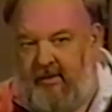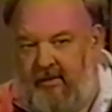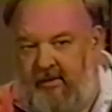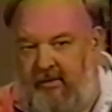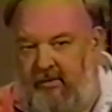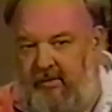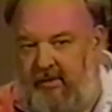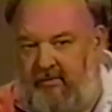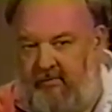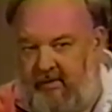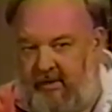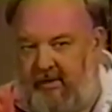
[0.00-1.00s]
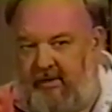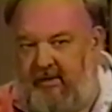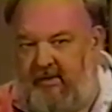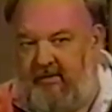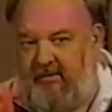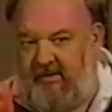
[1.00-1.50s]
You can
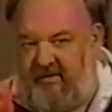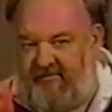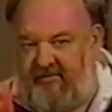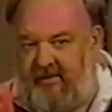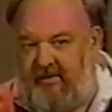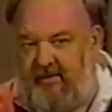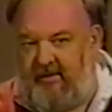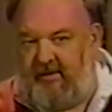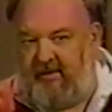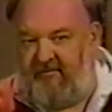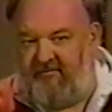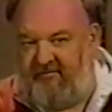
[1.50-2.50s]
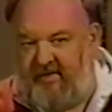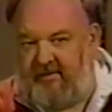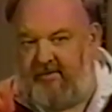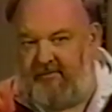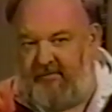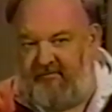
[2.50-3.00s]
really definitely
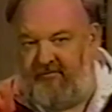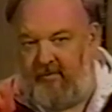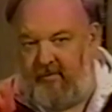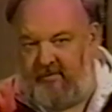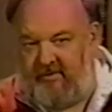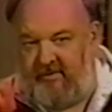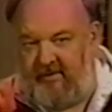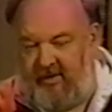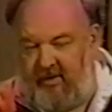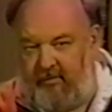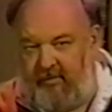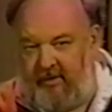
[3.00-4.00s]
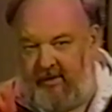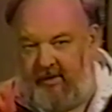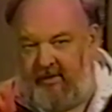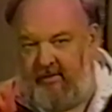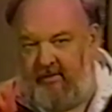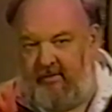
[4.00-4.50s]
affect the performance of the
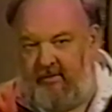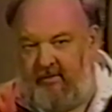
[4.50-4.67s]
airplane